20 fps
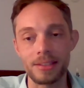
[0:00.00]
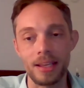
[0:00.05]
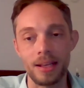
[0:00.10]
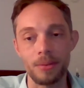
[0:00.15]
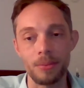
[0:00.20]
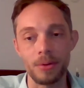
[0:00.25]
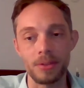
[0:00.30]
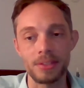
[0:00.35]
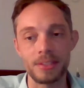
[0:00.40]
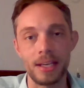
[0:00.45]

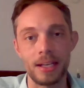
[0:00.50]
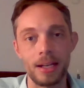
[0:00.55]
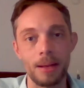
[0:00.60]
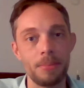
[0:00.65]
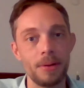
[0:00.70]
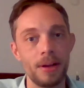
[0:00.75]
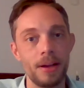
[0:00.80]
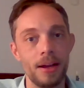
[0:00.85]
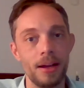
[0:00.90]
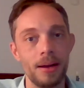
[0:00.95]
and we'll set up
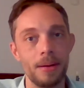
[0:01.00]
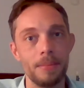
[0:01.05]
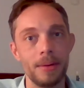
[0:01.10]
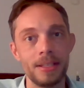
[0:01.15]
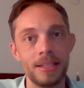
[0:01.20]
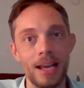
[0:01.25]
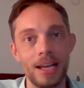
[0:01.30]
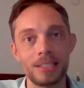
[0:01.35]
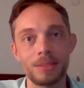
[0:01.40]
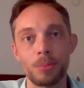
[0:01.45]
a
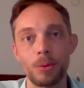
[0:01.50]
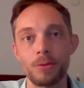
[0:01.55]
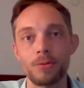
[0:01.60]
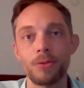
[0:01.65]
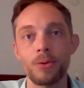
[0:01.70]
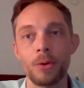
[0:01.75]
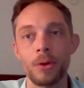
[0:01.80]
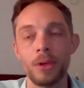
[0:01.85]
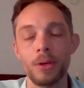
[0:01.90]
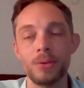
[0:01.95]
dashboard
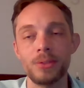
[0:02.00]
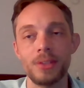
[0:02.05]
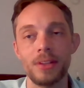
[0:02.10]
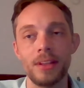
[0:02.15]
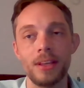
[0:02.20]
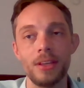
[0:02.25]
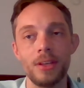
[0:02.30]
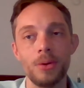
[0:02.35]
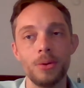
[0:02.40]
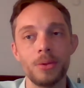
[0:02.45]
for you so
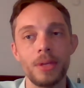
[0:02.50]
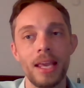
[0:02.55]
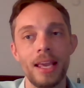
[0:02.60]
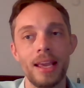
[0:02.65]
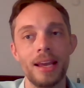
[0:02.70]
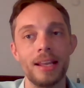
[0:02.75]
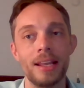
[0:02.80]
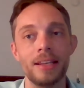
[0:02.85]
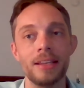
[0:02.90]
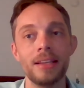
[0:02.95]
that you
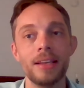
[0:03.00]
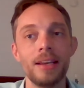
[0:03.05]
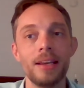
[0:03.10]
can,